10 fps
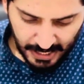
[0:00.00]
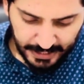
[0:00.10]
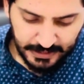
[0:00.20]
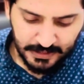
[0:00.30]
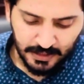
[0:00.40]

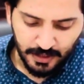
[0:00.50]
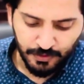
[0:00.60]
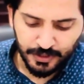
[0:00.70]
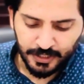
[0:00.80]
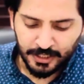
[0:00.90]
It's
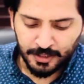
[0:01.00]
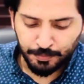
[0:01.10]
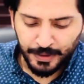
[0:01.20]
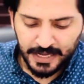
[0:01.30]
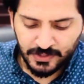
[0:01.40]
given
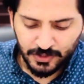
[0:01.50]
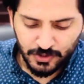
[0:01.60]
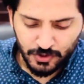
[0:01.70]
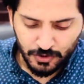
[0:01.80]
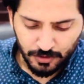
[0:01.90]
in
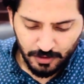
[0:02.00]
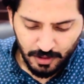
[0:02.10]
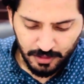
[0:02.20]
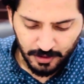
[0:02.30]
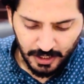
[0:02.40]
passage
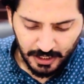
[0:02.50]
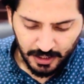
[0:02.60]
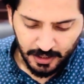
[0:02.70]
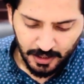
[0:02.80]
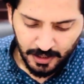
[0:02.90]

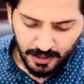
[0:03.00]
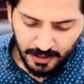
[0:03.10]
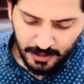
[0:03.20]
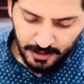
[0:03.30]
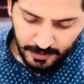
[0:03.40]
3.
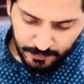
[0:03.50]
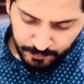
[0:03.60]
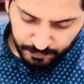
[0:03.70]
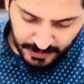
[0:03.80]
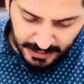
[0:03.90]

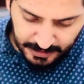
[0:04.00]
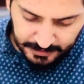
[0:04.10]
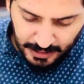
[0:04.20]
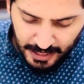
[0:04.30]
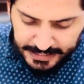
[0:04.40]

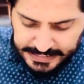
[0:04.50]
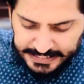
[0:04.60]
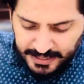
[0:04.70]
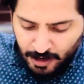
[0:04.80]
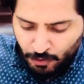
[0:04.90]
The
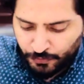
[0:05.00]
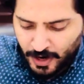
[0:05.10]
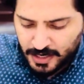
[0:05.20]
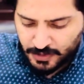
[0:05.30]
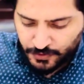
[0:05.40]
idea of
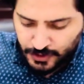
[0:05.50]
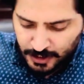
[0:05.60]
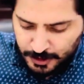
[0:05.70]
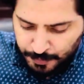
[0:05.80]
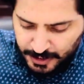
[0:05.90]

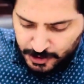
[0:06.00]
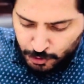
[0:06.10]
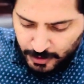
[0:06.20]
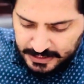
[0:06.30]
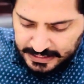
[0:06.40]
artificial speech
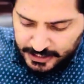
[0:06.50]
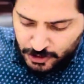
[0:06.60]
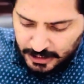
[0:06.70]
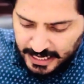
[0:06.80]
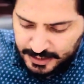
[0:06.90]

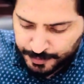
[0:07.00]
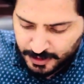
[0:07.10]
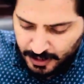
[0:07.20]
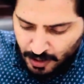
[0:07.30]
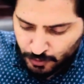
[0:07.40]
translation has been
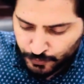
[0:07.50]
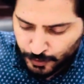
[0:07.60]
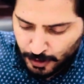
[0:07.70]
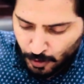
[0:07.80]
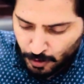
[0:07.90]
around
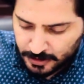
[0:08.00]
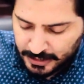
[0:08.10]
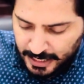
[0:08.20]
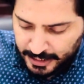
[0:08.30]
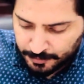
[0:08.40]
for a long
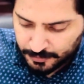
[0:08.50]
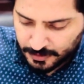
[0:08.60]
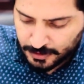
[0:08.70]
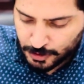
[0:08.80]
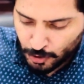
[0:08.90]
time.
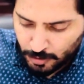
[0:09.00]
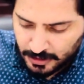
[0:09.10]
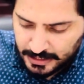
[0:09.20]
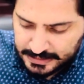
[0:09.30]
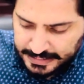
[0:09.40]

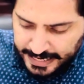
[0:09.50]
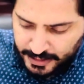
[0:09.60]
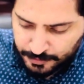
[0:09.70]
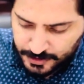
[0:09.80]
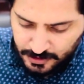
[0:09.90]
Douglas
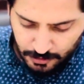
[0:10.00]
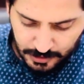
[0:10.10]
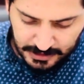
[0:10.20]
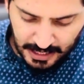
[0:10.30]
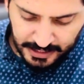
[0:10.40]

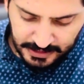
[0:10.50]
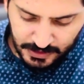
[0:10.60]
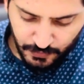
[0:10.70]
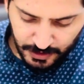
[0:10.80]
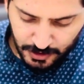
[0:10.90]
Adams'
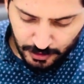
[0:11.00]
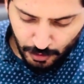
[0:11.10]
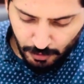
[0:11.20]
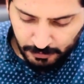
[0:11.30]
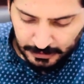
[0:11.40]
science fiction
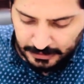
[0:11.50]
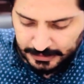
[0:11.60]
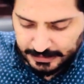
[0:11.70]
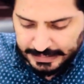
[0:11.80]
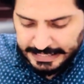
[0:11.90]

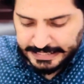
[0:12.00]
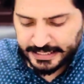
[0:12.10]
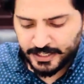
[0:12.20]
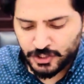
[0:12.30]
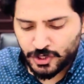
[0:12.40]
novel, The
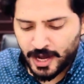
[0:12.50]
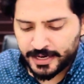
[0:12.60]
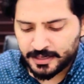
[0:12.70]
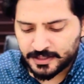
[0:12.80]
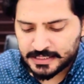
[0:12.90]

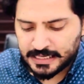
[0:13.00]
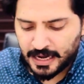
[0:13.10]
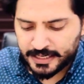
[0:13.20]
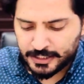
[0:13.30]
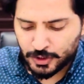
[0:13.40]
Hitchhiker's
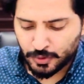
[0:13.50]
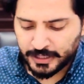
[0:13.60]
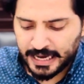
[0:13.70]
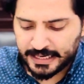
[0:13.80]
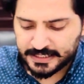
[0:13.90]
Guide to
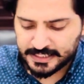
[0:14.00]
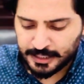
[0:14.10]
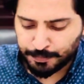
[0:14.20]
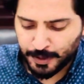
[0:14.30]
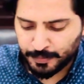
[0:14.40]

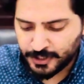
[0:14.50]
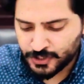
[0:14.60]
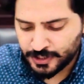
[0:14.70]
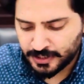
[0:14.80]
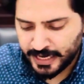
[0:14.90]
Galaxy,
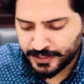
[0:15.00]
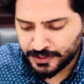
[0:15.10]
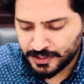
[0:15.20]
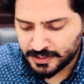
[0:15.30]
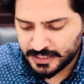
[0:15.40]
published in
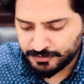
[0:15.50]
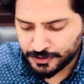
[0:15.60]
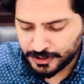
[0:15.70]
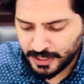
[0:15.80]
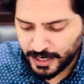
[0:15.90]

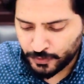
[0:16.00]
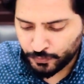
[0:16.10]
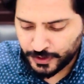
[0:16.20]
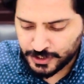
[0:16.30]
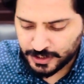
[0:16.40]
1979,
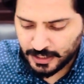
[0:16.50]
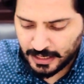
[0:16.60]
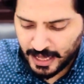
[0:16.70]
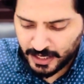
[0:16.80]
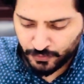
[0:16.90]
featured a
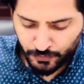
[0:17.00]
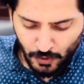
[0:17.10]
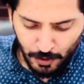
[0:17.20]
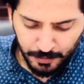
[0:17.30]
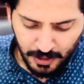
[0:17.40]
life
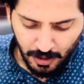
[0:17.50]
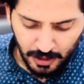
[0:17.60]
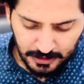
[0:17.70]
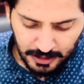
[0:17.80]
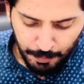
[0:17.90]
form
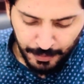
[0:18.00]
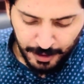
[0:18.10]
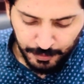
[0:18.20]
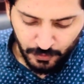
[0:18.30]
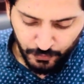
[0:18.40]
called the
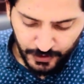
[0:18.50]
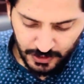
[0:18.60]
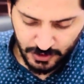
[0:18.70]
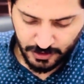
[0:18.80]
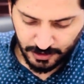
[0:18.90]
Babel
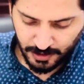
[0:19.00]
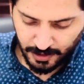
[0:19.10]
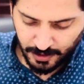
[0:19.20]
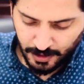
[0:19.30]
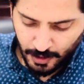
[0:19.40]
fish,
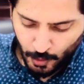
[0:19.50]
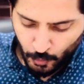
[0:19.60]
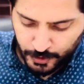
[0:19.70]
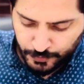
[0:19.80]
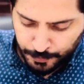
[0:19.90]

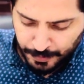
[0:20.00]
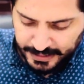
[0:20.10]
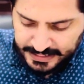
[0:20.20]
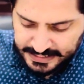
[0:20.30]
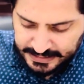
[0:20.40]
which when
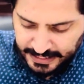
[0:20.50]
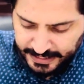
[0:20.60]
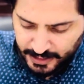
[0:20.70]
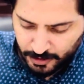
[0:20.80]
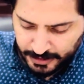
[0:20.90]
placed in the
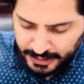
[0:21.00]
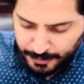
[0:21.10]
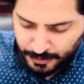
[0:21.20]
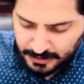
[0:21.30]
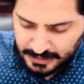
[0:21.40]
air
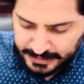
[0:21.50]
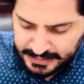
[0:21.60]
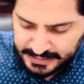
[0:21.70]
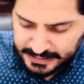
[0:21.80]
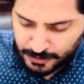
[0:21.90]
enabled a
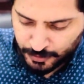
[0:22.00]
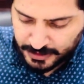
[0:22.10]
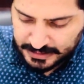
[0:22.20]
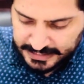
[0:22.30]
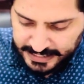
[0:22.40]
listener to
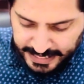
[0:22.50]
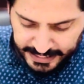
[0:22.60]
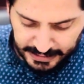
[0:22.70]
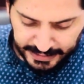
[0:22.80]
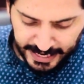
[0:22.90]
understand
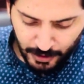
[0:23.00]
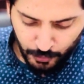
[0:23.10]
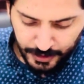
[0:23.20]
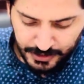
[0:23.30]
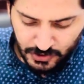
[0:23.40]
any
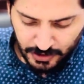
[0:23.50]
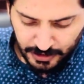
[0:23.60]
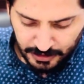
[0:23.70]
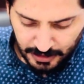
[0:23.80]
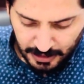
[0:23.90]
language
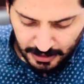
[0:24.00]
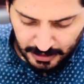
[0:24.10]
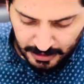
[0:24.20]
in the